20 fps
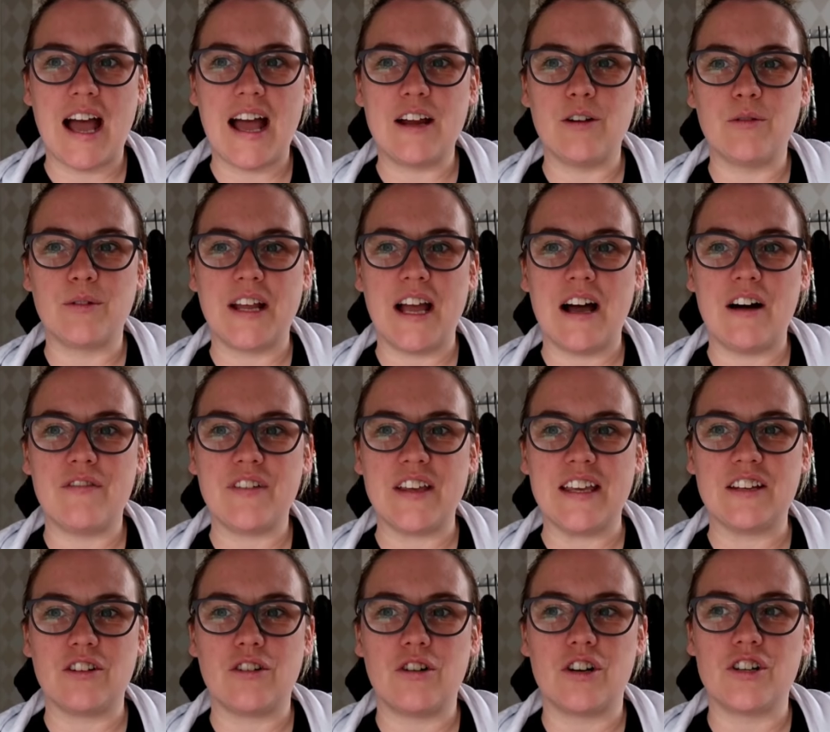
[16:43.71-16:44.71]
I only have
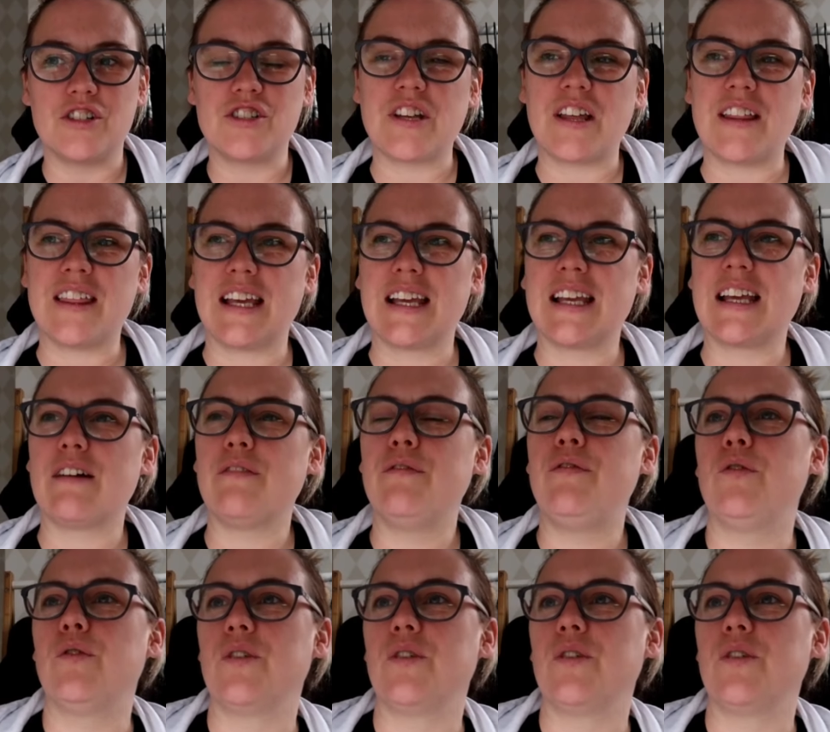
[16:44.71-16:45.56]
8 hours I think and